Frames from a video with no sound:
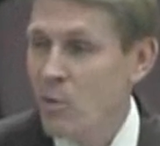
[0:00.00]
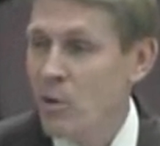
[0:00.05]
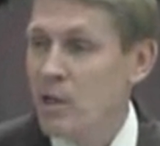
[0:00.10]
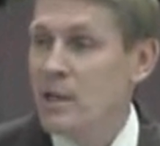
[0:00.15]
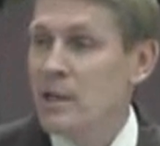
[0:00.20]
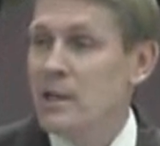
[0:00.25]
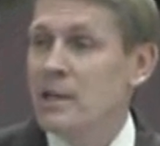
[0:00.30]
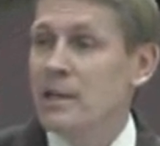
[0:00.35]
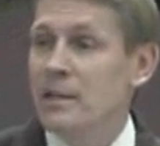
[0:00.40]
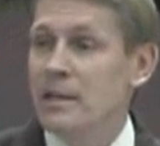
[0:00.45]

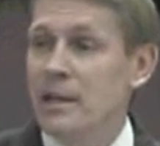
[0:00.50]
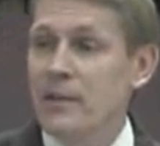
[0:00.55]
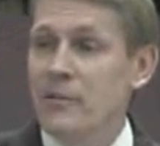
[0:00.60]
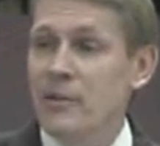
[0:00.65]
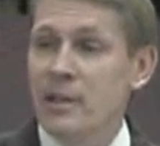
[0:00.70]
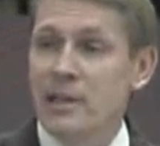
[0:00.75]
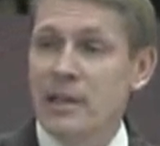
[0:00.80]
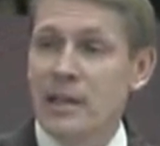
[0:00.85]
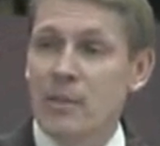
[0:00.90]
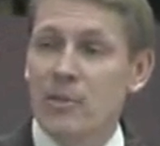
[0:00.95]
Well,
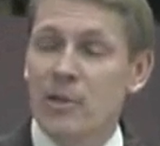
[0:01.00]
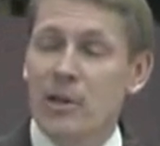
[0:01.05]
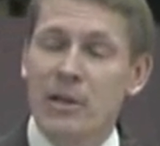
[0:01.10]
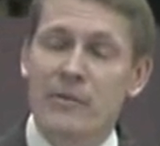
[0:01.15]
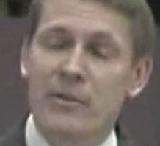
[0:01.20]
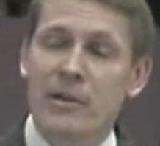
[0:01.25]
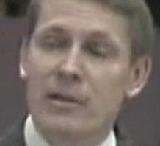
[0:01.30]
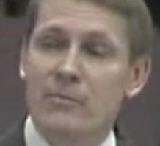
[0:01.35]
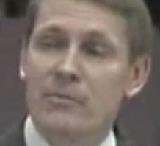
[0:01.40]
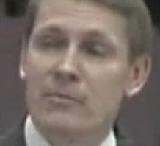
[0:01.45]
living,
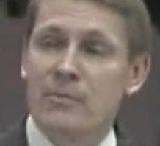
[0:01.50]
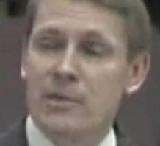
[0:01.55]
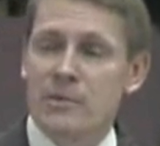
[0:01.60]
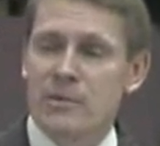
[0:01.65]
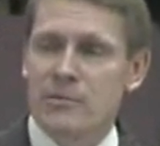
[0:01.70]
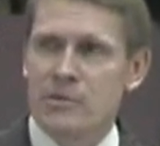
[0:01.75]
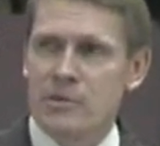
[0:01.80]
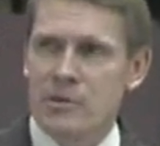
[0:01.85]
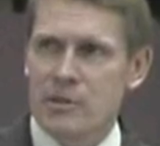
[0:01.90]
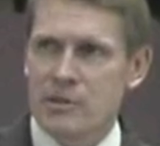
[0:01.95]
living
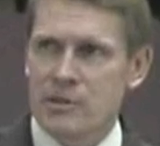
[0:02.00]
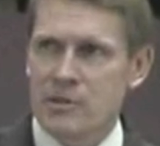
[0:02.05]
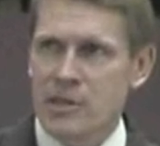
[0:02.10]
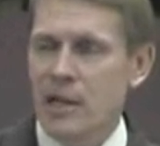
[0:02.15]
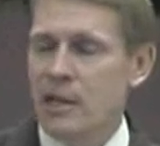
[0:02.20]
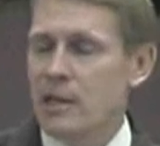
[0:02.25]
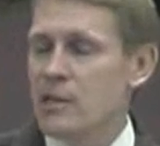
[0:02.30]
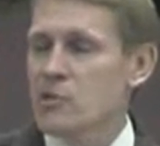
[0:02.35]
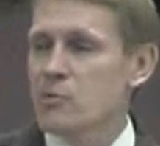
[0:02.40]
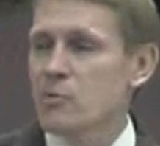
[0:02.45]

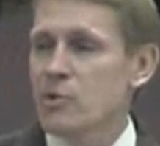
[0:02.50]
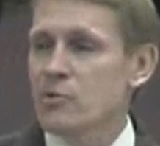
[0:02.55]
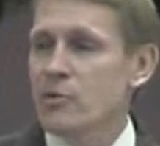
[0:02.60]
cells